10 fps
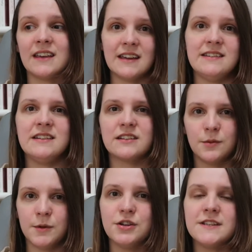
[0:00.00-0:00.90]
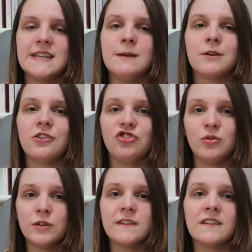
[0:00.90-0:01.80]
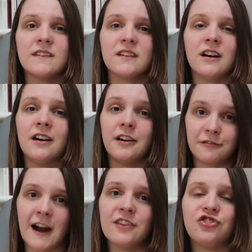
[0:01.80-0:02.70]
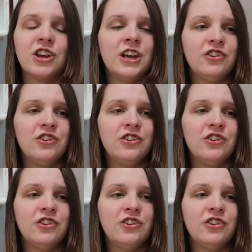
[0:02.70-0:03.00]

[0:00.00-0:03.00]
gated community because she wants to start afresh.